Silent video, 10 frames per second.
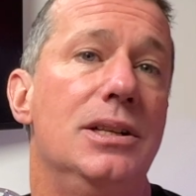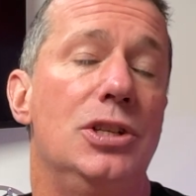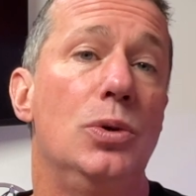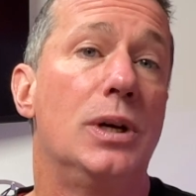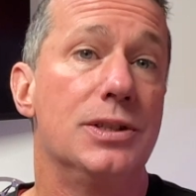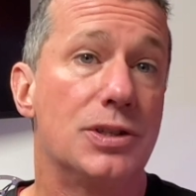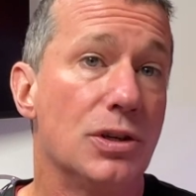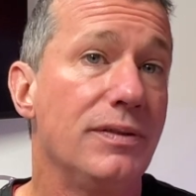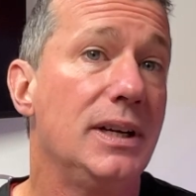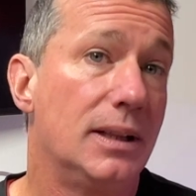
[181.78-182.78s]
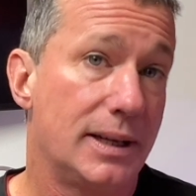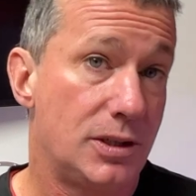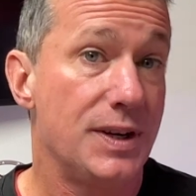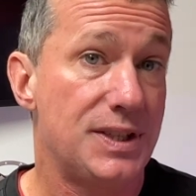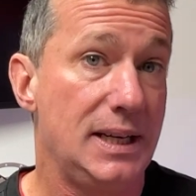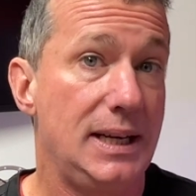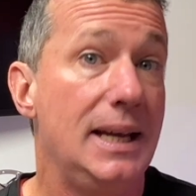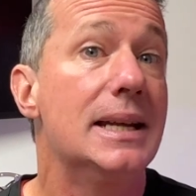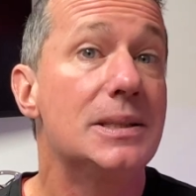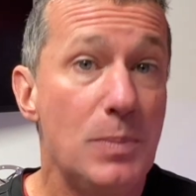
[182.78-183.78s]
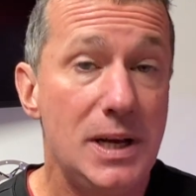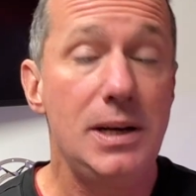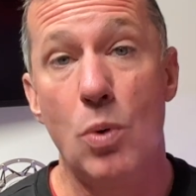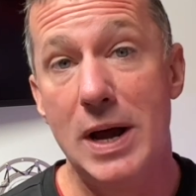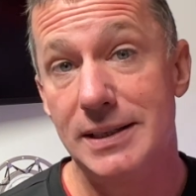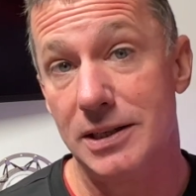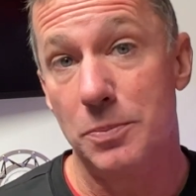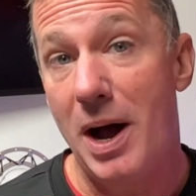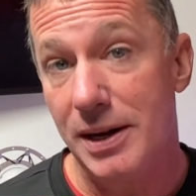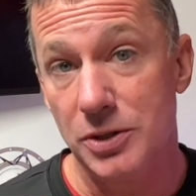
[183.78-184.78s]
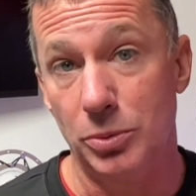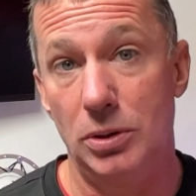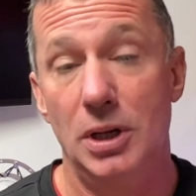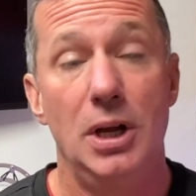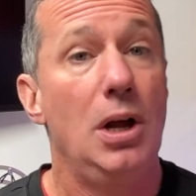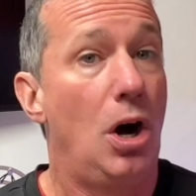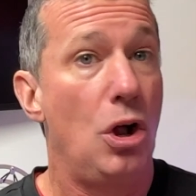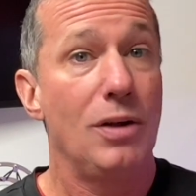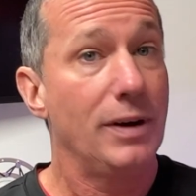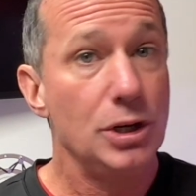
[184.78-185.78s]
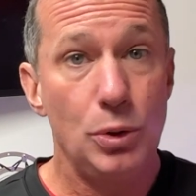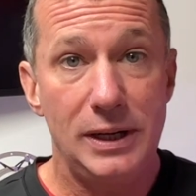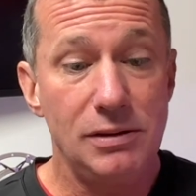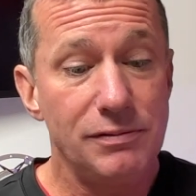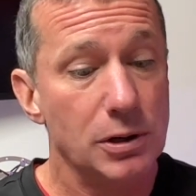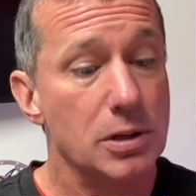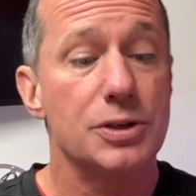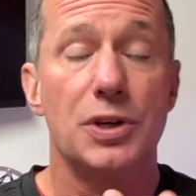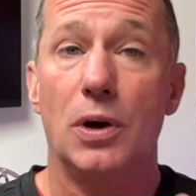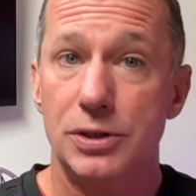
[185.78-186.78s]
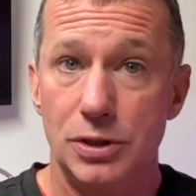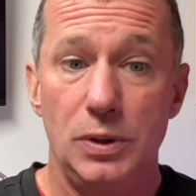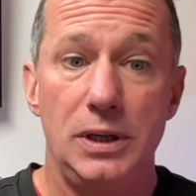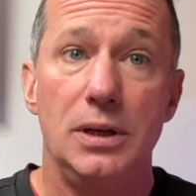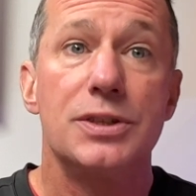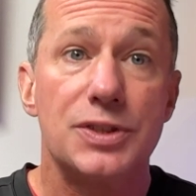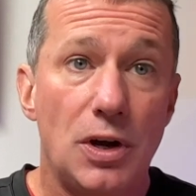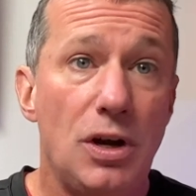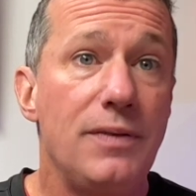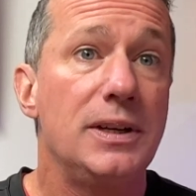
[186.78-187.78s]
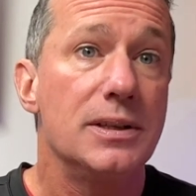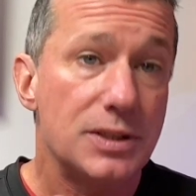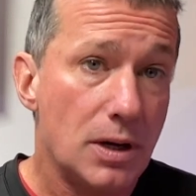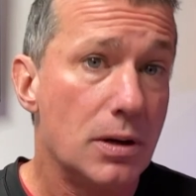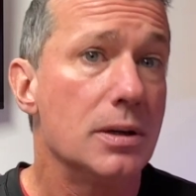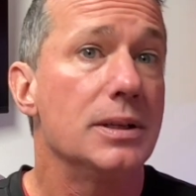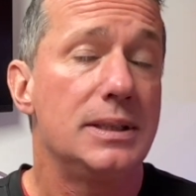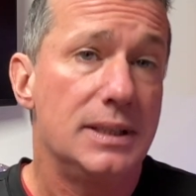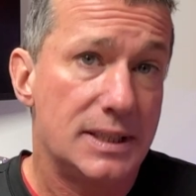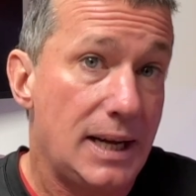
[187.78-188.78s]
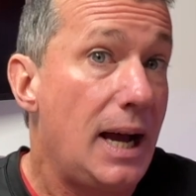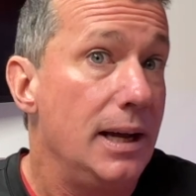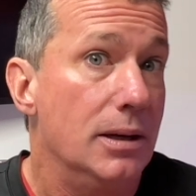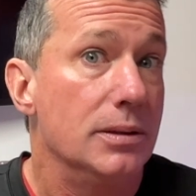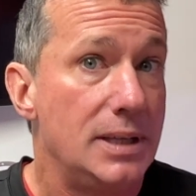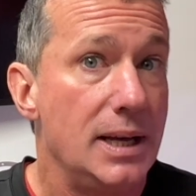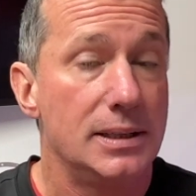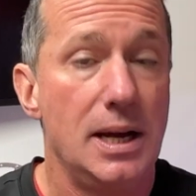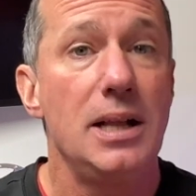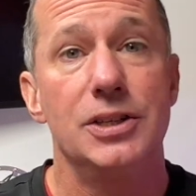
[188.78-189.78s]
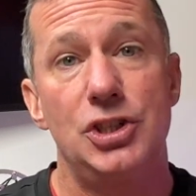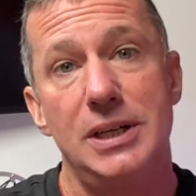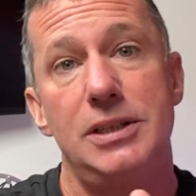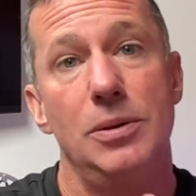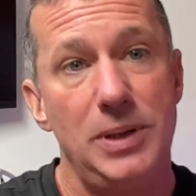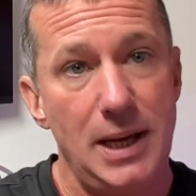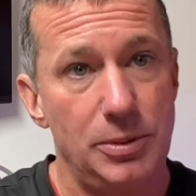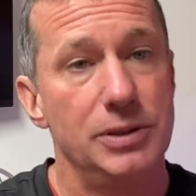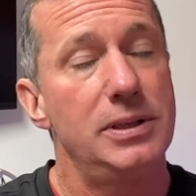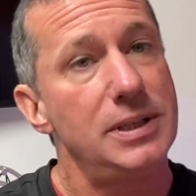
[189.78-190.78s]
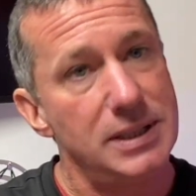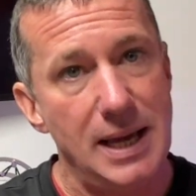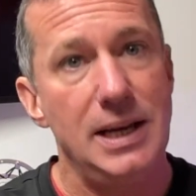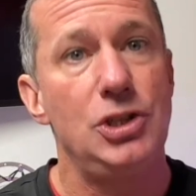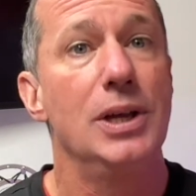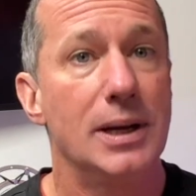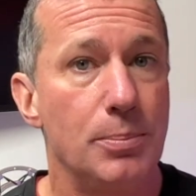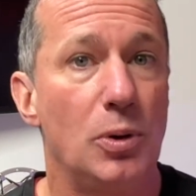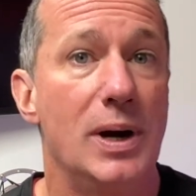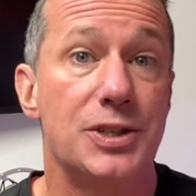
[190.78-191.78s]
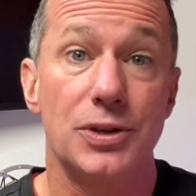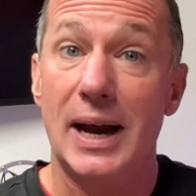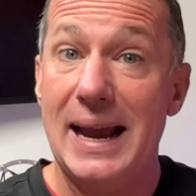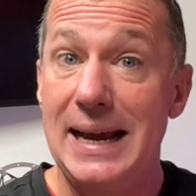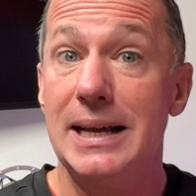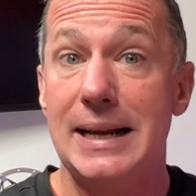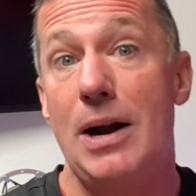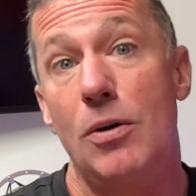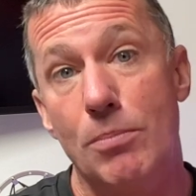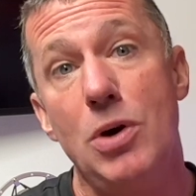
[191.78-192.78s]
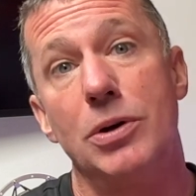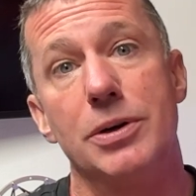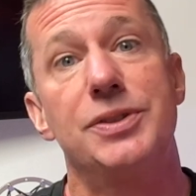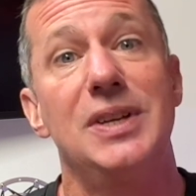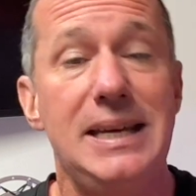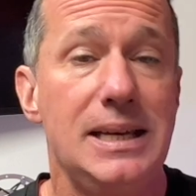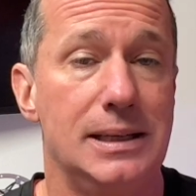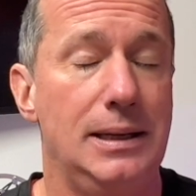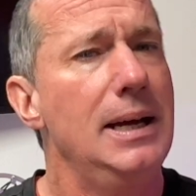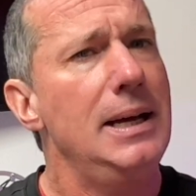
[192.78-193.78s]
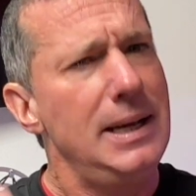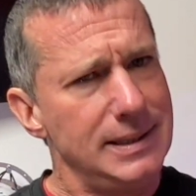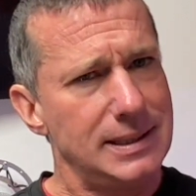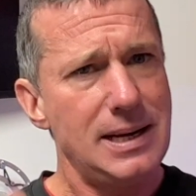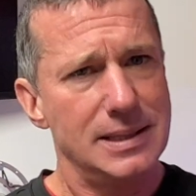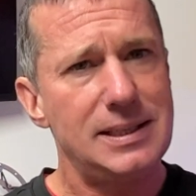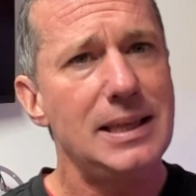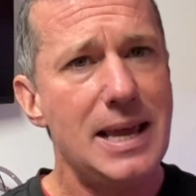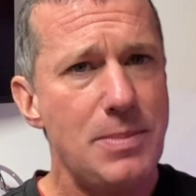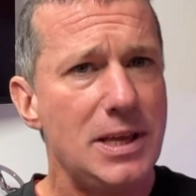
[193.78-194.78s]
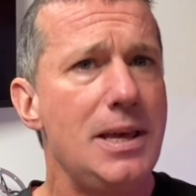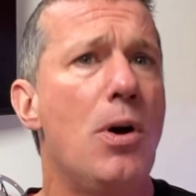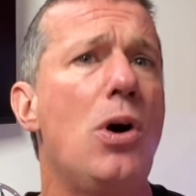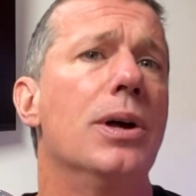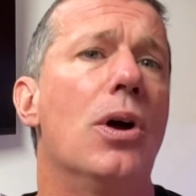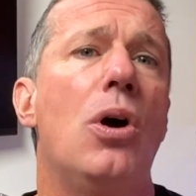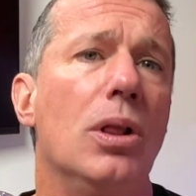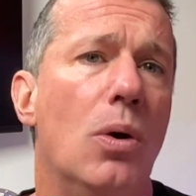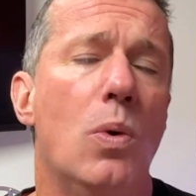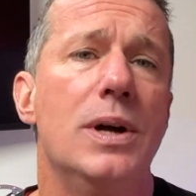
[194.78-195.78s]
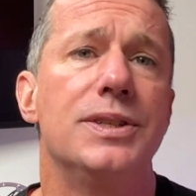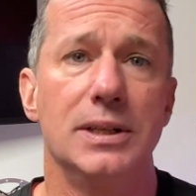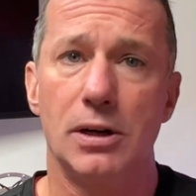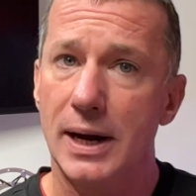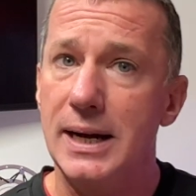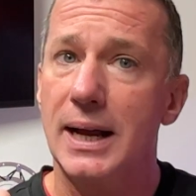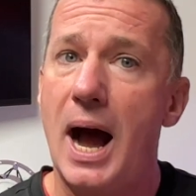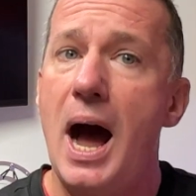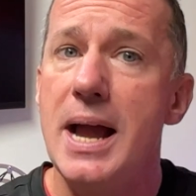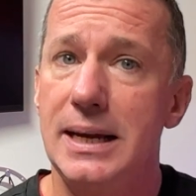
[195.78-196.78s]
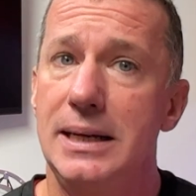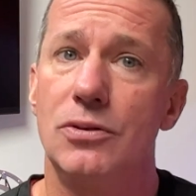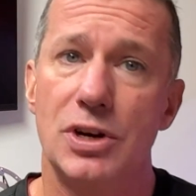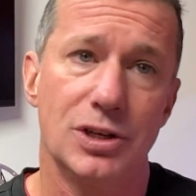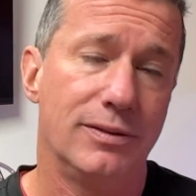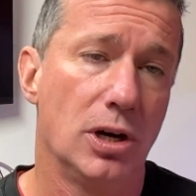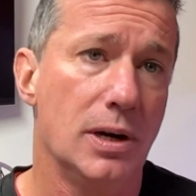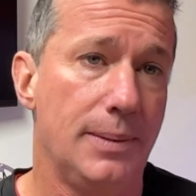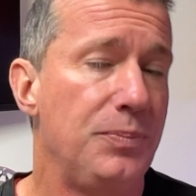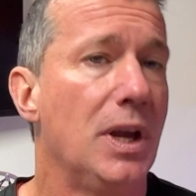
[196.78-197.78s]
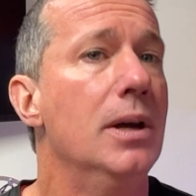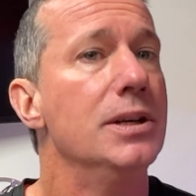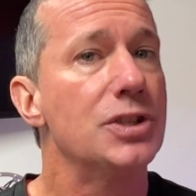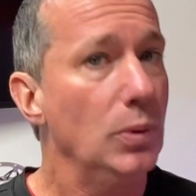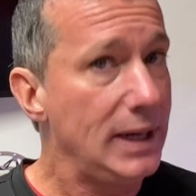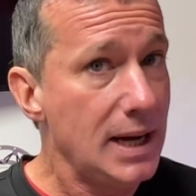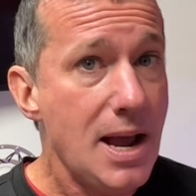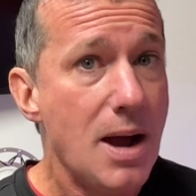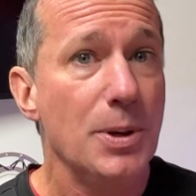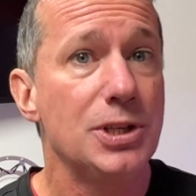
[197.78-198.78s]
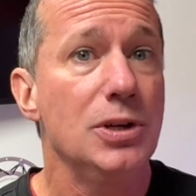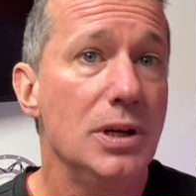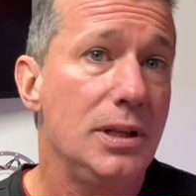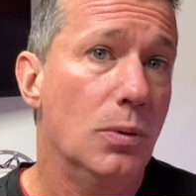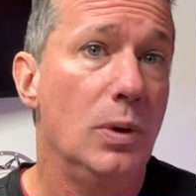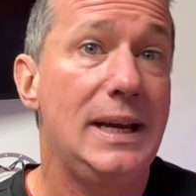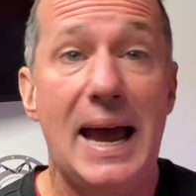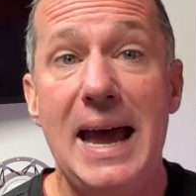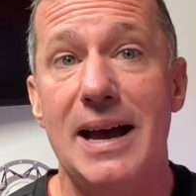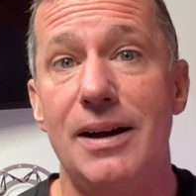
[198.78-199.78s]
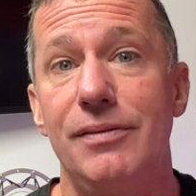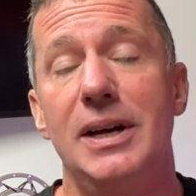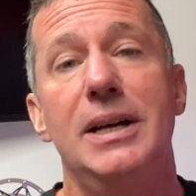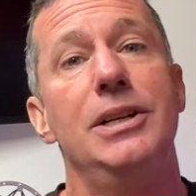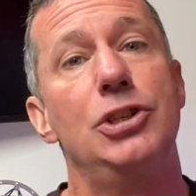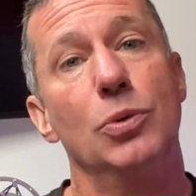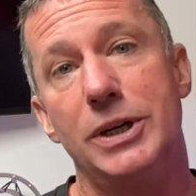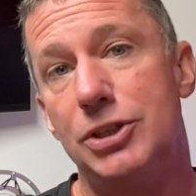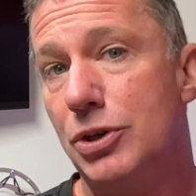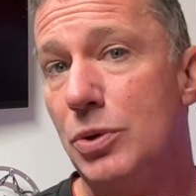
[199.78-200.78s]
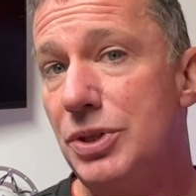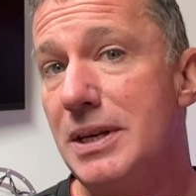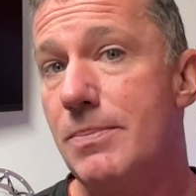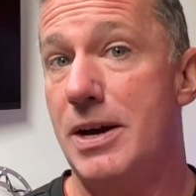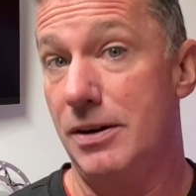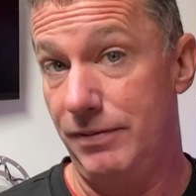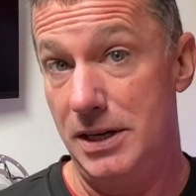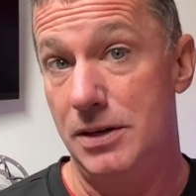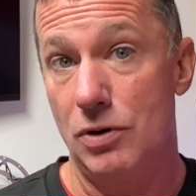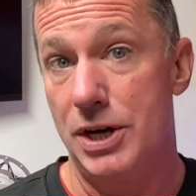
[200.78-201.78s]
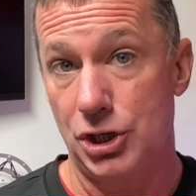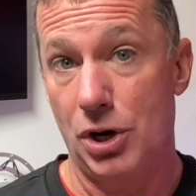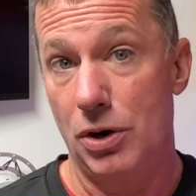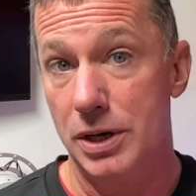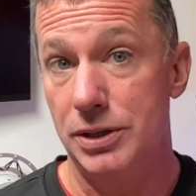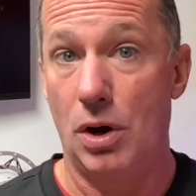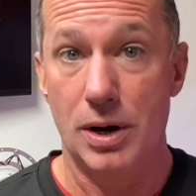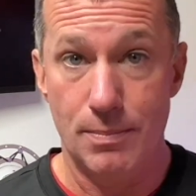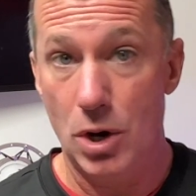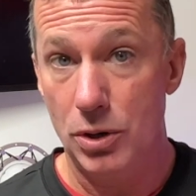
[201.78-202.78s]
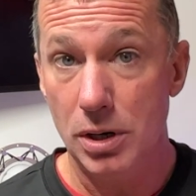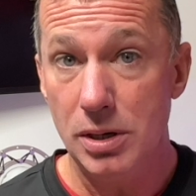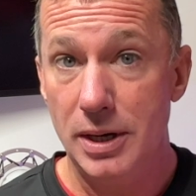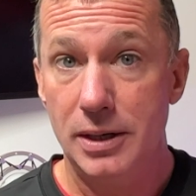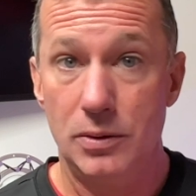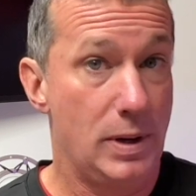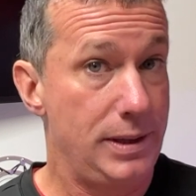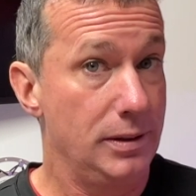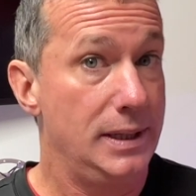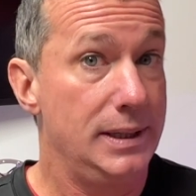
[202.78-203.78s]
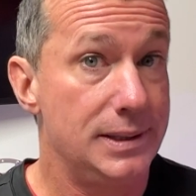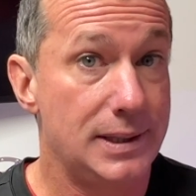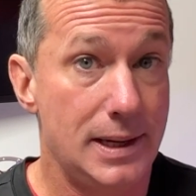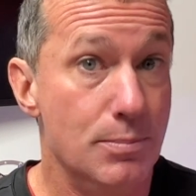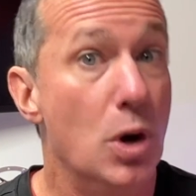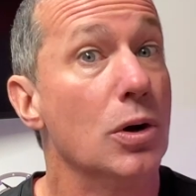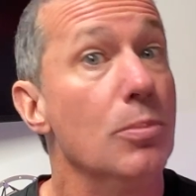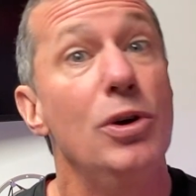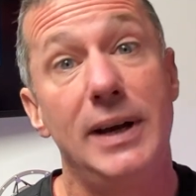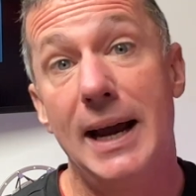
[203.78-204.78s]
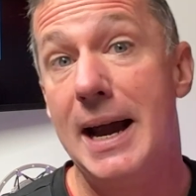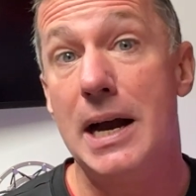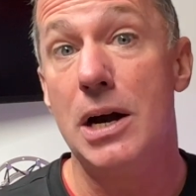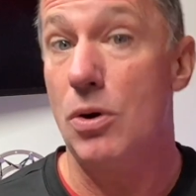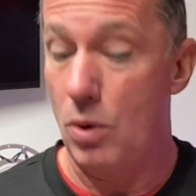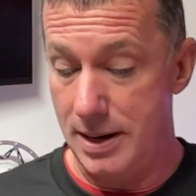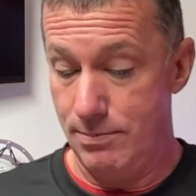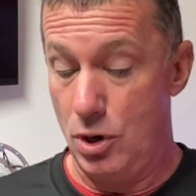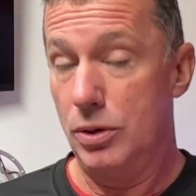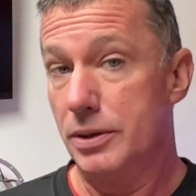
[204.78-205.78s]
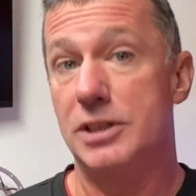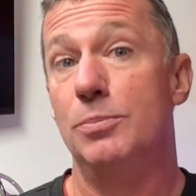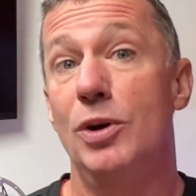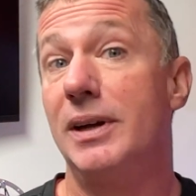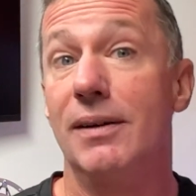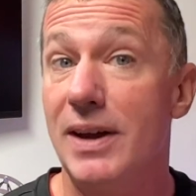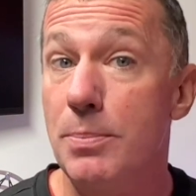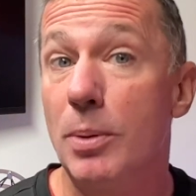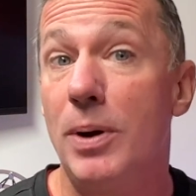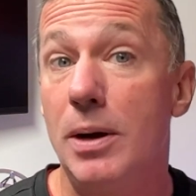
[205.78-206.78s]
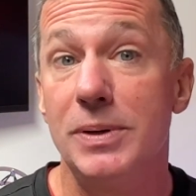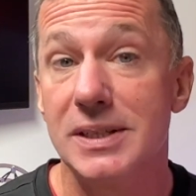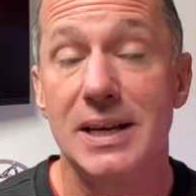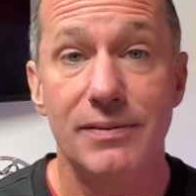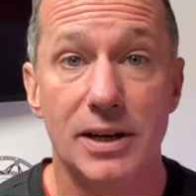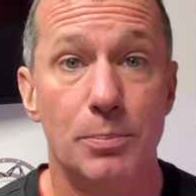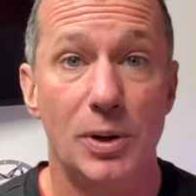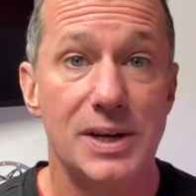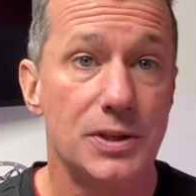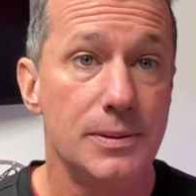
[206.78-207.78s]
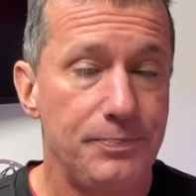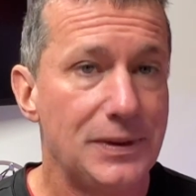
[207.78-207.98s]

to conserving electricity in as many ways as possible. All of our new inverters are doing soft start style technology to be able to stage the compressor and our motors in, instead of slamming them on all at once and creating a high inrush of current. So any opportunity we have to reduce the amount of inrush current on a motor, whether it is a motor moving air or a motor that's moving a vapor pump inside of a compressor,